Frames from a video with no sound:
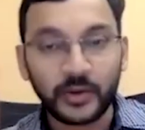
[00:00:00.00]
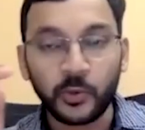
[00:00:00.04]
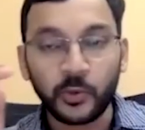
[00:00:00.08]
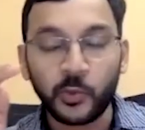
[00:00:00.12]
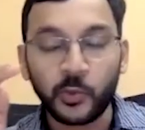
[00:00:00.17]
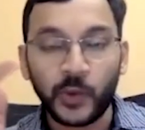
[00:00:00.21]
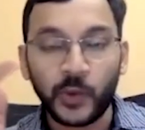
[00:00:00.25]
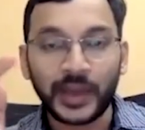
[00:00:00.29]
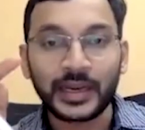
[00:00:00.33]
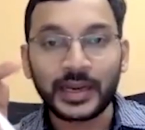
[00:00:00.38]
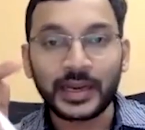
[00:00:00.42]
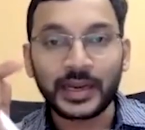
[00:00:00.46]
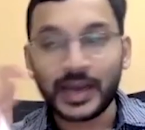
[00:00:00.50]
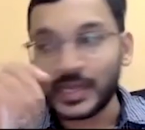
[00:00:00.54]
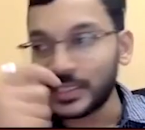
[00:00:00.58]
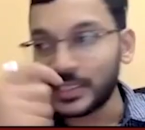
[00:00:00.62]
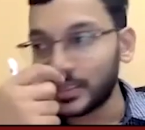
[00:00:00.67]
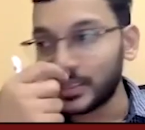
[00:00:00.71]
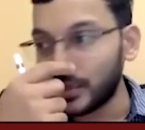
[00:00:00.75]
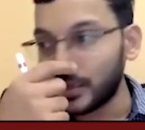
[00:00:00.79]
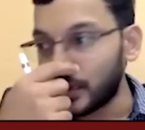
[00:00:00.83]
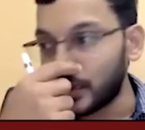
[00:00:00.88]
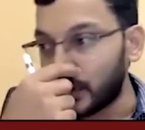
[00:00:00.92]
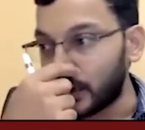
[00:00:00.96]
one last
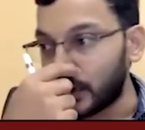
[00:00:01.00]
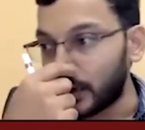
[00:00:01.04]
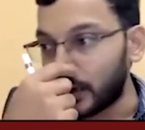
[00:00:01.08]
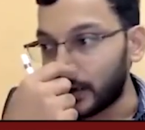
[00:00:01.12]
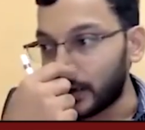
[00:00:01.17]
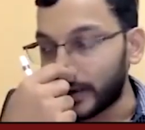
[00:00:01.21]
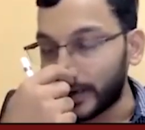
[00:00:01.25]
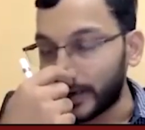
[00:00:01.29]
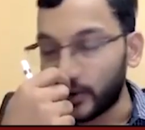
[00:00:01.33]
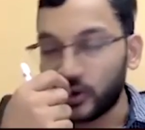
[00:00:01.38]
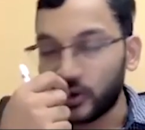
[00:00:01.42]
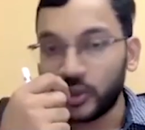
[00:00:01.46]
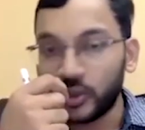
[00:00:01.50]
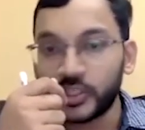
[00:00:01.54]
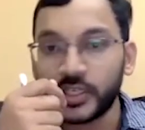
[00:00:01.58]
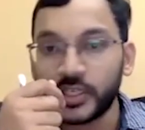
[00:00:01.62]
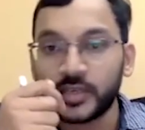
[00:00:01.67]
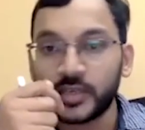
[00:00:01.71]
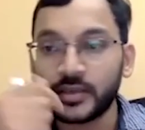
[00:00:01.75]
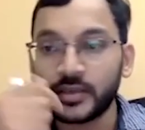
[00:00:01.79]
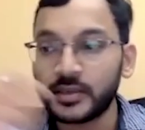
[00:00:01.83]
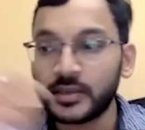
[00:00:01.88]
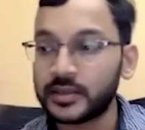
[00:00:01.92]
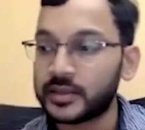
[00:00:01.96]

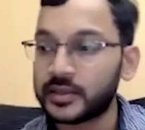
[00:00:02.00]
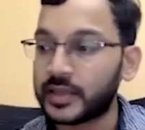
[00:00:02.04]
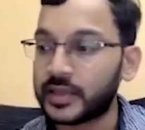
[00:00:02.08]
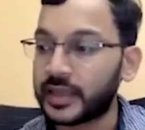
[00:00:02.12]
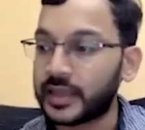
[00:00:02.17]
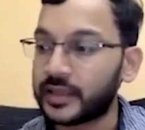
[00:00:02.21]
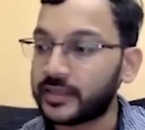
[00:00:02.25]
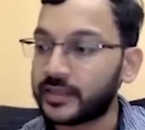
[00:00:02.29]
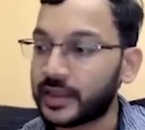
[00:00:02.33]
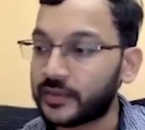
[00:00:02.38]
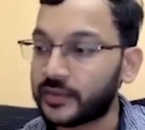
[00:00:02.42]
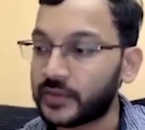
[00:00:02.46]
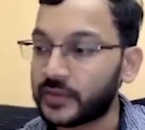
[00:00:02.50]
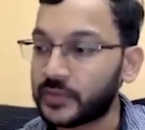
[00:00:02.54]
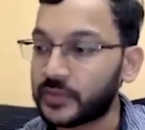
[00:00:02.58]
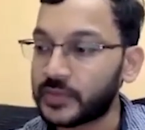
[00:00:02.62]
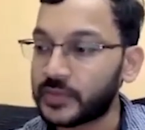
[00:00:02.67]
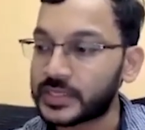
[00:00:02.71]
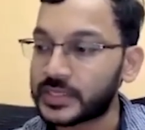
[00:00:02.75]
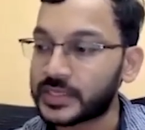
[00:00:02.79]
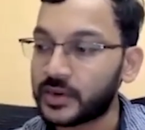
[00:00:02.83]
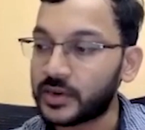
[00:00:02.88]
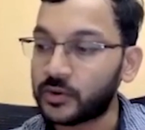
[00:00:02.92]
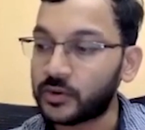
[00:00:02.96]
radiological thing that we
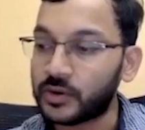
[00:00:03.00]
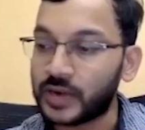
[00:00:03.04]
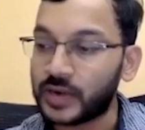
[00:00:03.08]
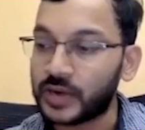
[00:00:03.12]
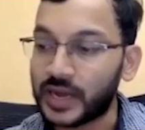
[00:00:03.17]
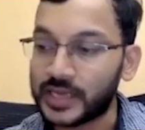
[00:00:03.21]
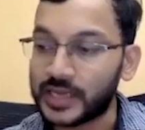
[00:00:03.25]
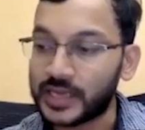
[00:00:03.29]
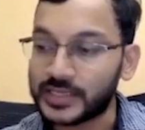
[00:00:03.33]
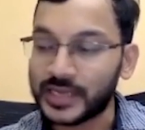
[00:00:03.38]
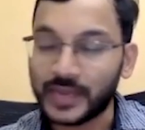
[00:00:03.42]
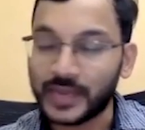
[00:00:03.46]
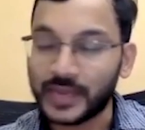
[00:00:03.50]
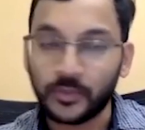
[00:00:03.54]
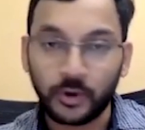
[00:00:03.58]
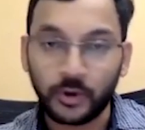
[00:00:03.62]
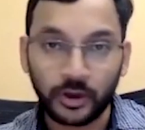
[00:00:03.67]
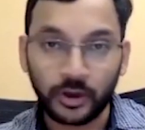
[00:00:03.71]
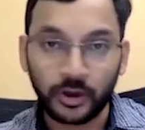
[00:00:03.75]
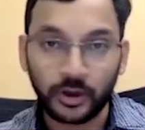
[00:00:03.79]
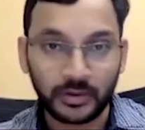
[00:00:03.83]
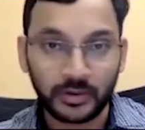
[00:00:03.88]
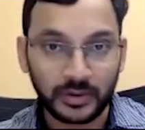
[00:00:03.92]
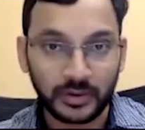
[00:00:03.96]
missed out last time,
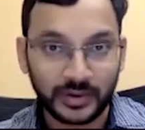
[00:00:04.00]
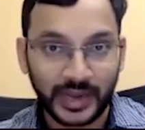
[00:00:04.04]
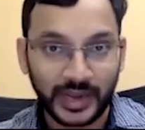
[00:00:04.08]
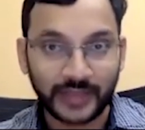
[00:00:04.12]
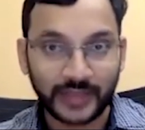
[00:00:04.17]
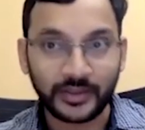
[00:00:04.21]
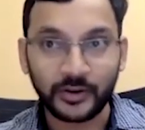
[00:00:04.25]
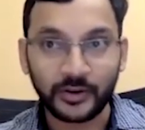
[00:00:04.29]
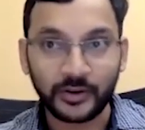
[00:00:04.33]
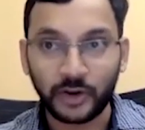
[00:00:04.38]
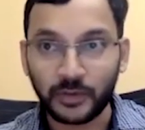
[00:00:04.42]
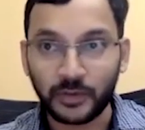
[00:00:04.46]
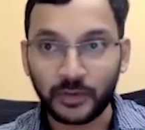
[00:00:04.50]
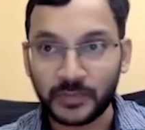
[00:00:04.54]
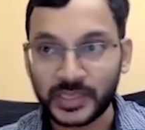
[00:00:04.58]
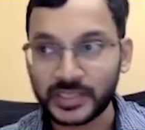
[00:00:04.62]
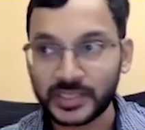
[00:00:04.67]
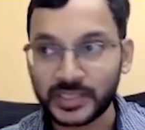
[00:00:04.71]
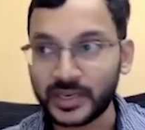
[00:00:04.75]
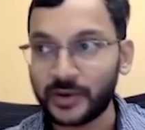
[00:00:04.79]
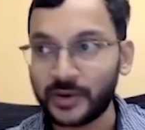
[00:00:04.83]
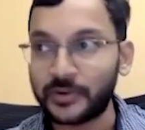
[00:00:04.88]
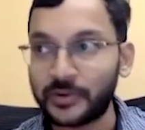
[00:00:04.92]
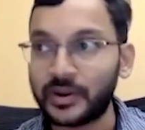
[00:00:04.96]
or rather not missed
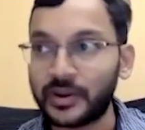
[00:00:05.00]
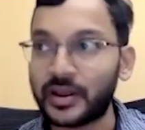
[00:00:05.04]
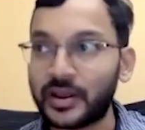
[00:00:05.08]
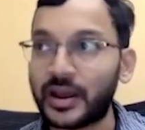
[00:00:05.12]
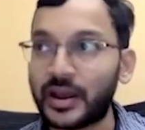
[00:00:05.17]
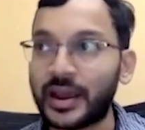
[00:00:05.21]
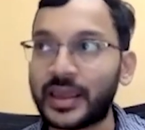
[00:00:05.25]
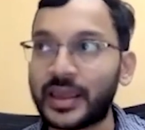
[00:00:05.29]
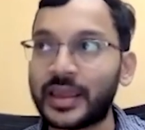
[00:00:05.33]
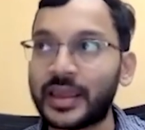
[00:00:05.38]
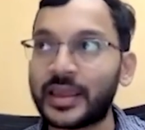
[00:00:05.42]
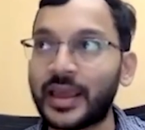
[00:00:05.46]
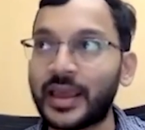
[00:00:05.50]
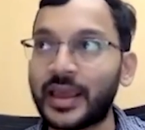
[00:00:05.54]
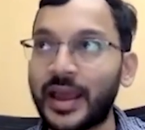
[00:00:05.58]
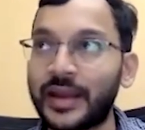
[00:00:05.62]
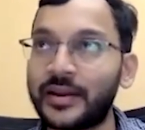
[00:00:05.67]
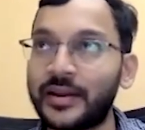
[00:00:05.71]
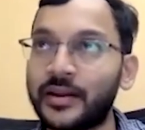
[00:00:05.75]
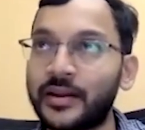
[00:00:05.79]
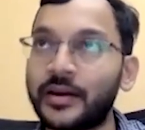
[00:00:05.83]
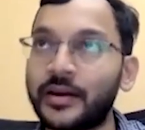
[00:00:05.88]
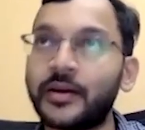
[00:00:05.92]
out, I had